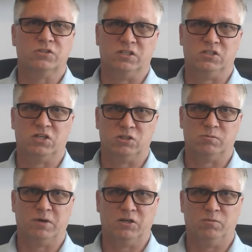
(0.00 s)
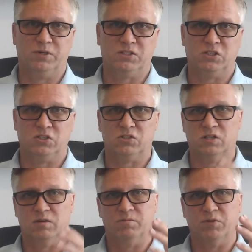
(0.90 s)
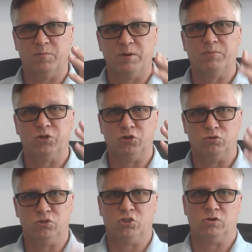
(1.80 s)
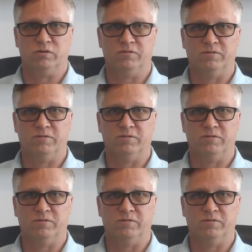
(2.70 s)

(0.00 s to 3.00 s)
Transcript: that's touched by your business the, the people that you serve